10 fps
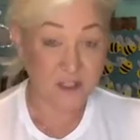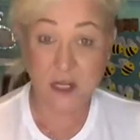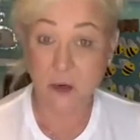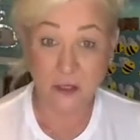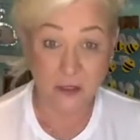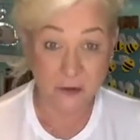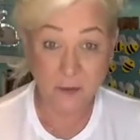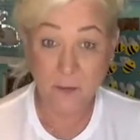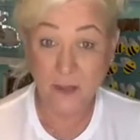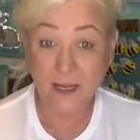show
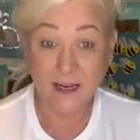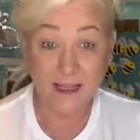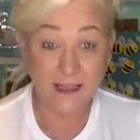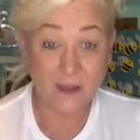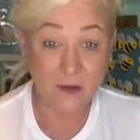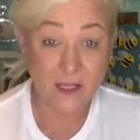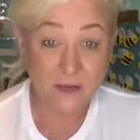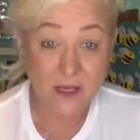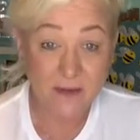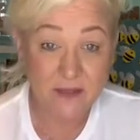you, but I think you
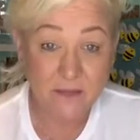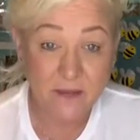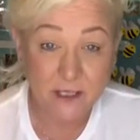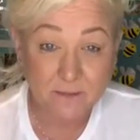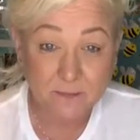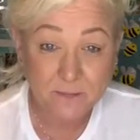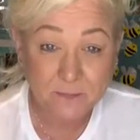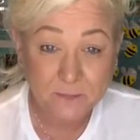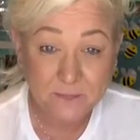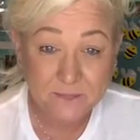guys will have some fun.
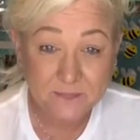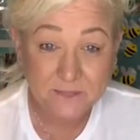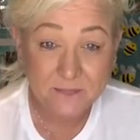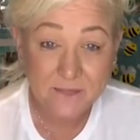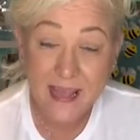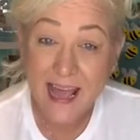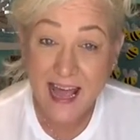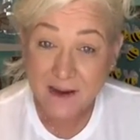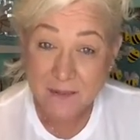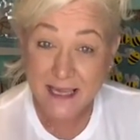
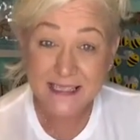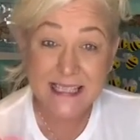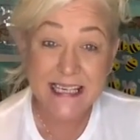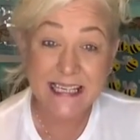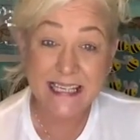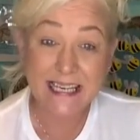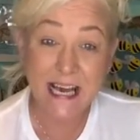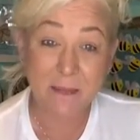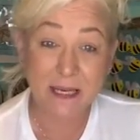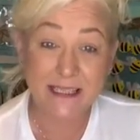I'm not seeing any
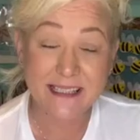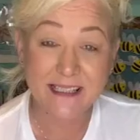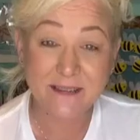comments.